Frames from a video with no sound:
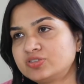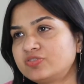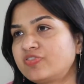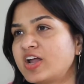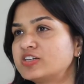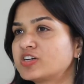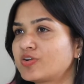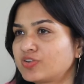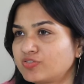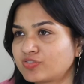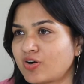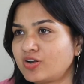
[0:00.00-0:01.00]
fresh out
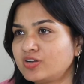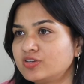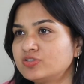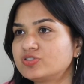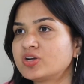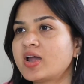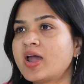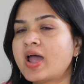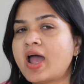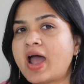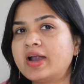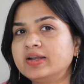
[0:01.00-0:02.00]
of college,
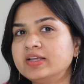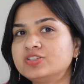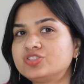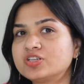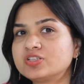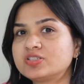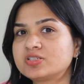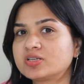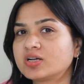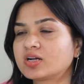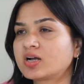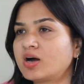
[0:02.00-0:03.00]
and they just
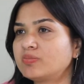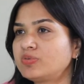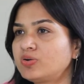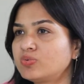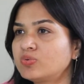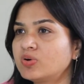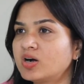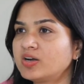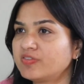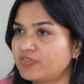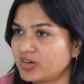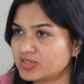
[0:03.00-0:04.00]
come to a
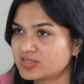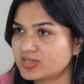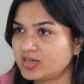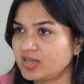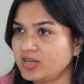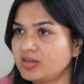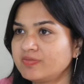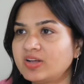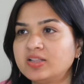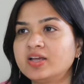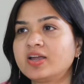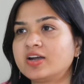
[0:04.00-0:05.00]
different city
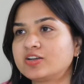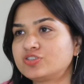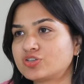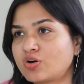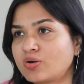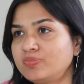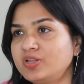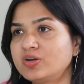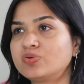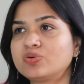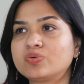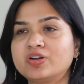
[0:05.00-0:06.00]
when they get a job. They
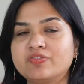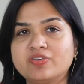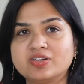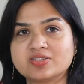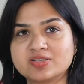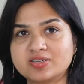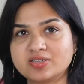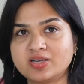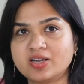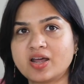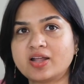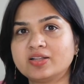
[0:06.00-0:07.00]
go to a different
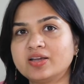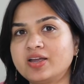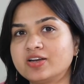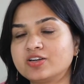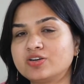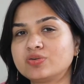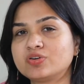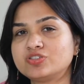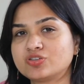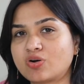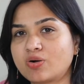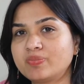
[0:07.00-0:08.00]
city and they get into a
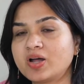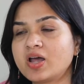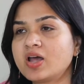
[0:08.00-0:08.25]
job.